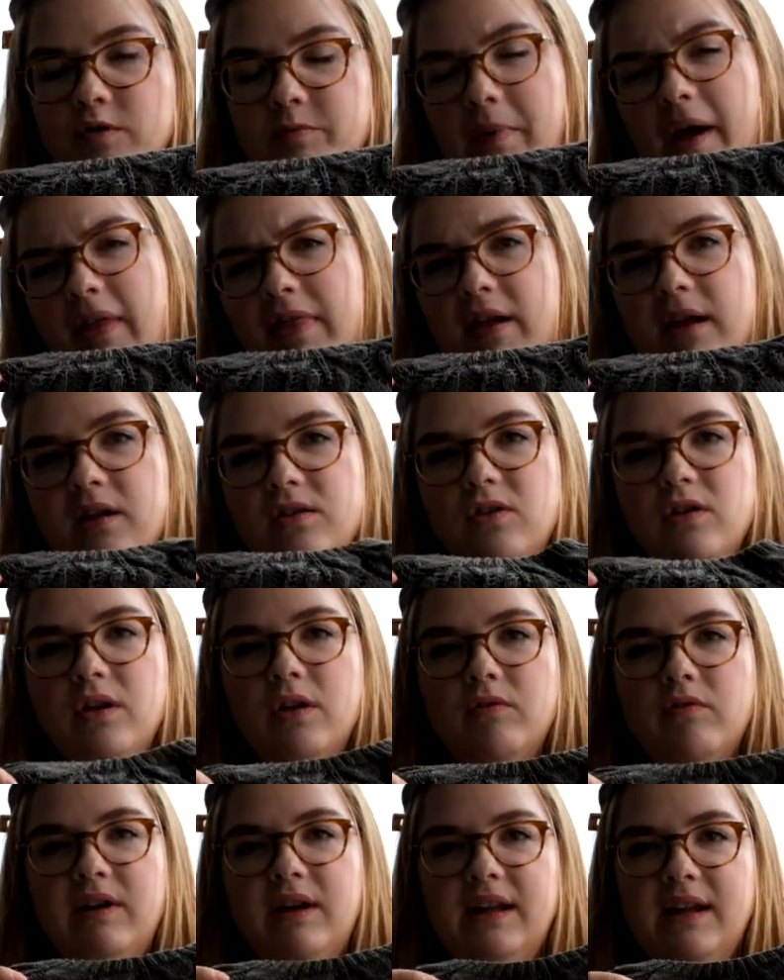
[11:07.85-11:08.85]
but I think it turned
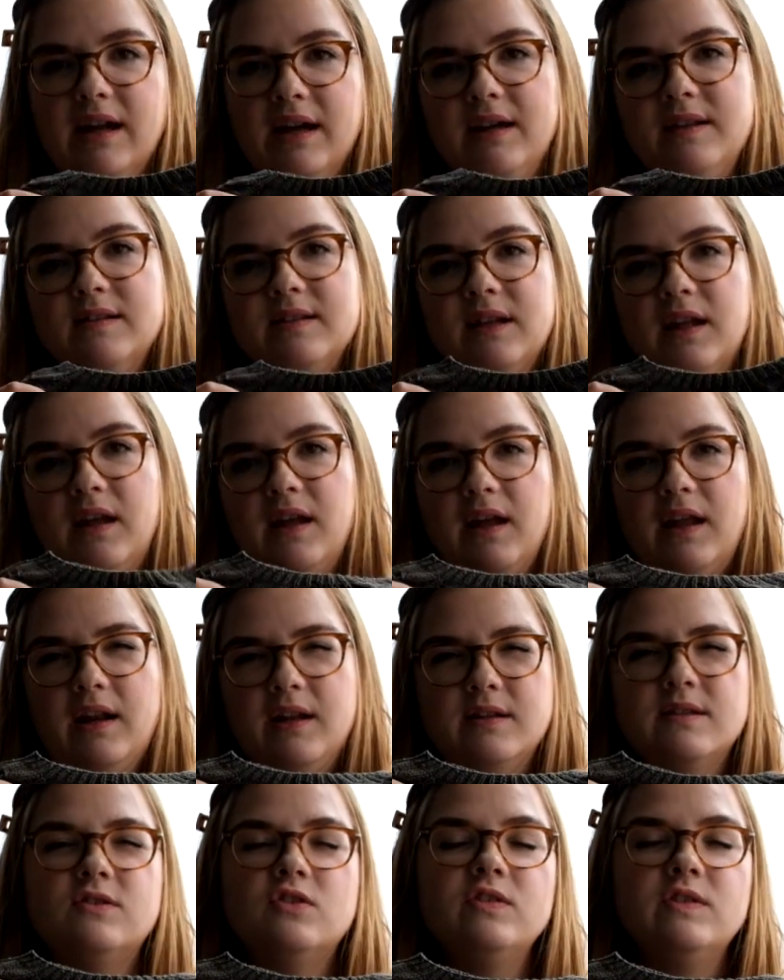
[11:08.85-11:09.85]
out really nicely and
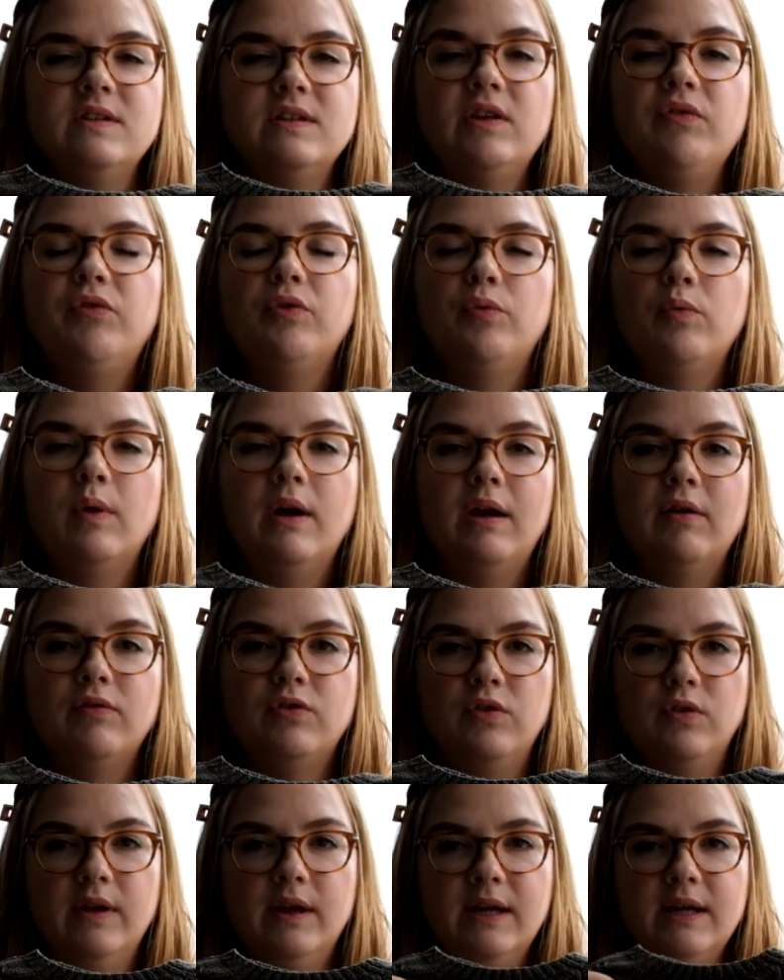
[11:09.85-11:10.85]
it's just a different way of
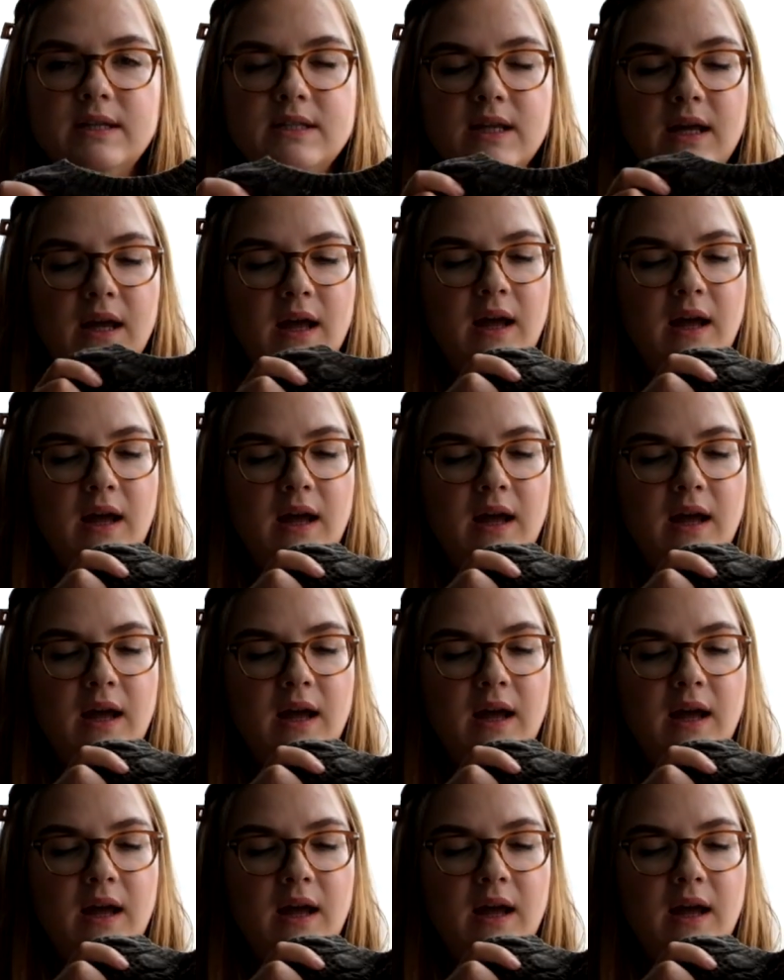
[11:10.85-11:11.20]
doing it.